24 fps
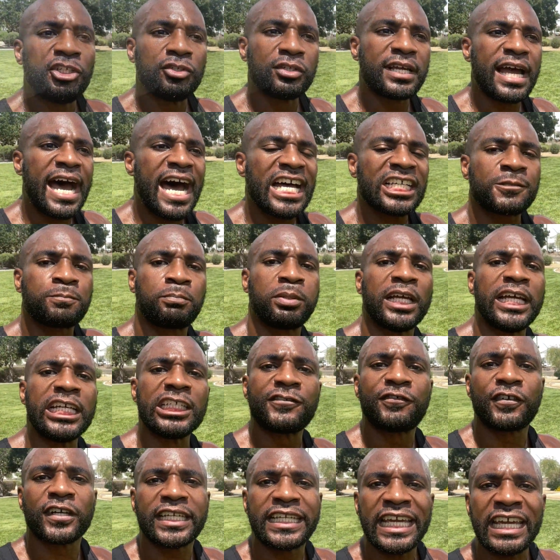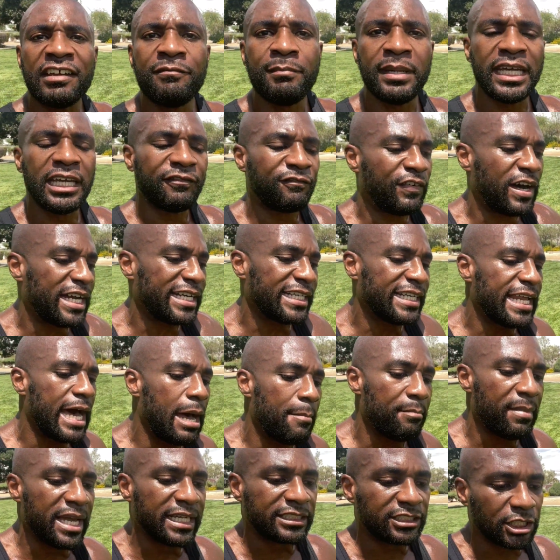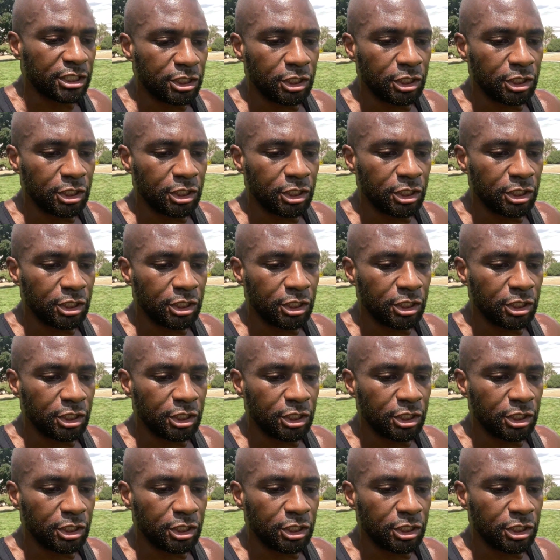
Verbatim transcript: you guys, please forgive me if I did not mention